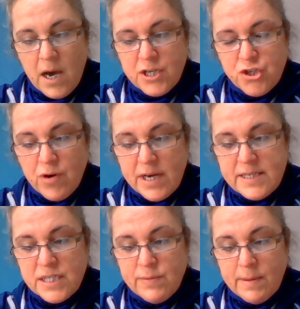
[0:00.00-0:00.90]
I
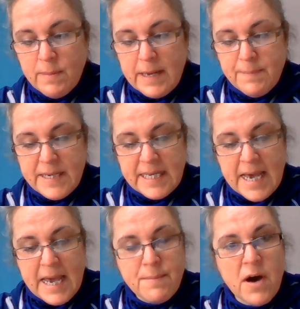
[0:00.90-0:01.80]
tried to swim away, but it
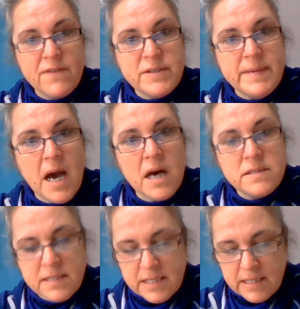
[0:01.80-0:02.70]
came after me,
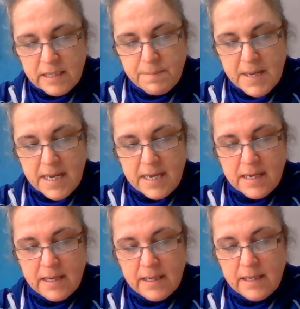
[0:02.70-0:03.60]
hunting me.